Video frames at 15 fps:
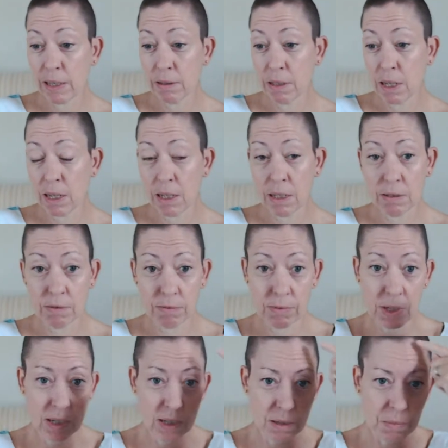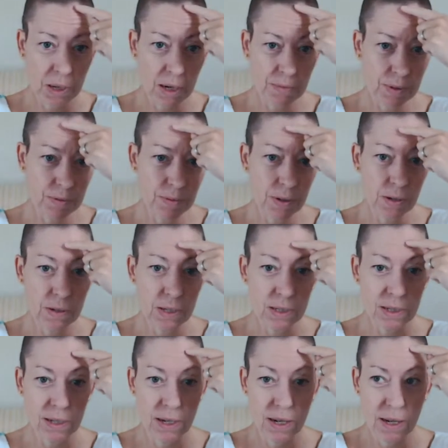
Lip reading: little curl right in the middle of her forehead.